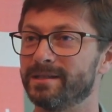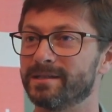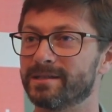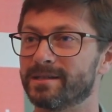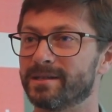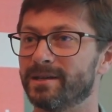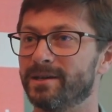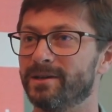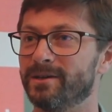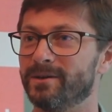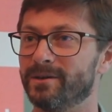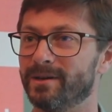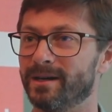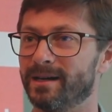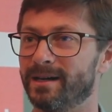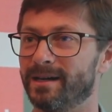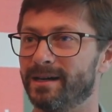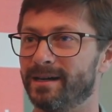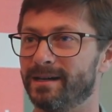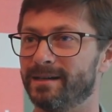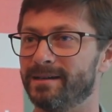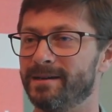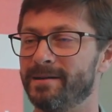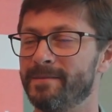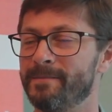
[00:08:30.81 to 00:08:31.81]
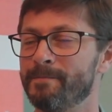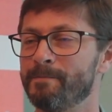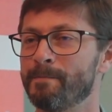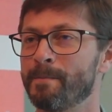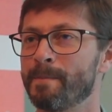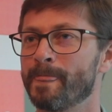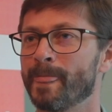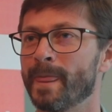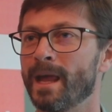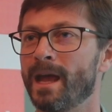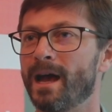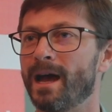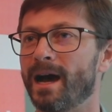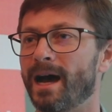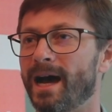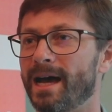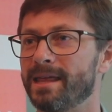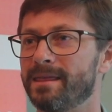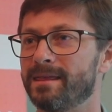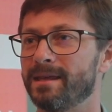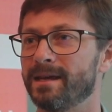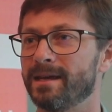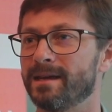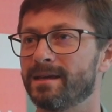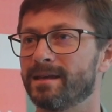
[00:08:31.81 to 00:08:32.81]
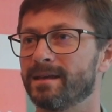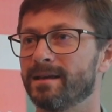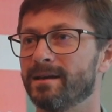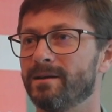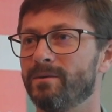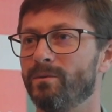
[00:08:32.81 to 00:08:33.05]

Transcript: So I think